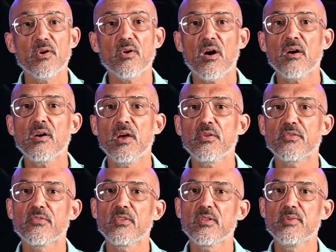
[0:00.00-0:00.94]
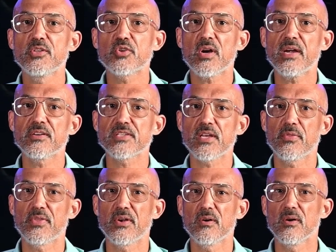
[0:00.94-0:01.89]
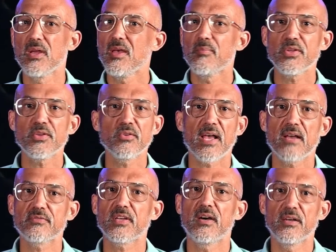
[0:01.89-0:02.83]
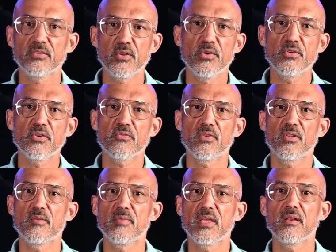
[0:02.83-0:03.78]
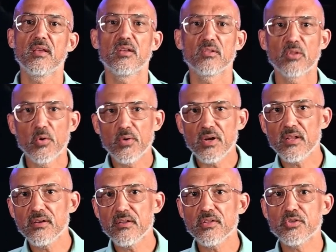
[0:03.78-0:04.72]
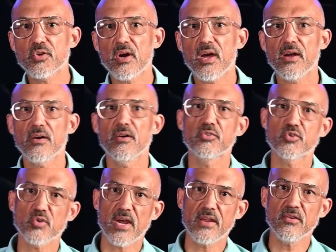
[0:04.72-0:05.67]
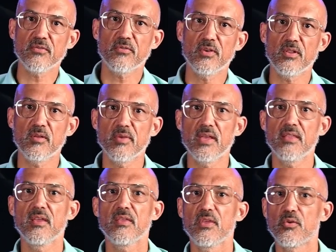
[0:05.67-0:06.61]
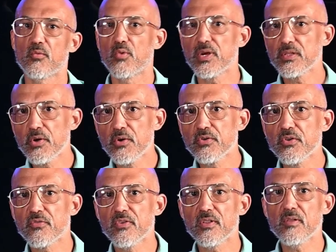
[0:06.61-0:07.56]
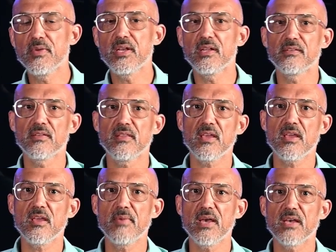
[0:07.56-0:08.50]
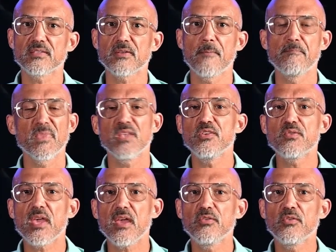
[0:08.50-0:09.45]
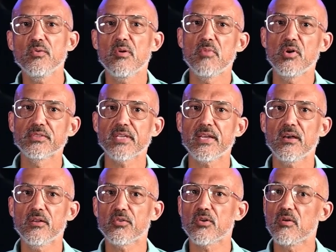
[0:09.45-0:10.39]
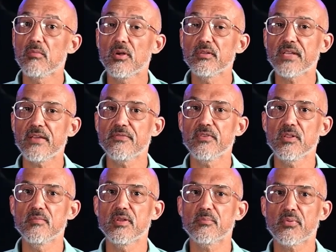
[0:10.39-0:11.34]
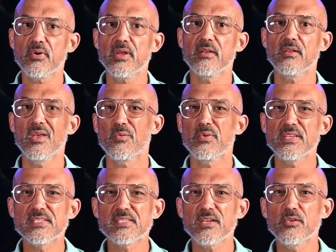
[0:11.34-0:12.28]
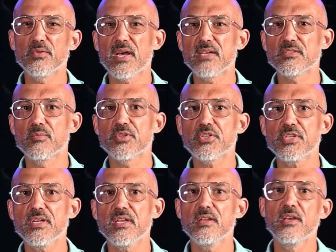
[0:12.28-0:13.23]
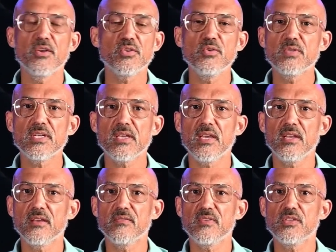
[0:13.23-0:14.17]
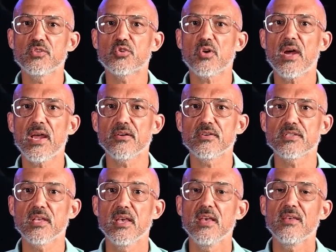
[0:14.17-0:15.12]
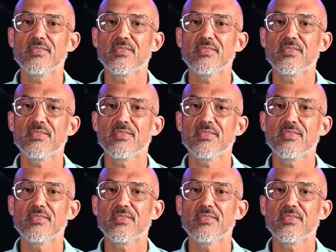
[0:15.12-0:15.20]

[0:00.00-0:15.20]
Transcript: There are other filament dryers out there, but you'll have to unload your filament, load it into the dryer, dry your filament, then reload your filament into the AMS. You can't do a multicolor or a multi-filament print with a single nozzle machine using any of these dryers.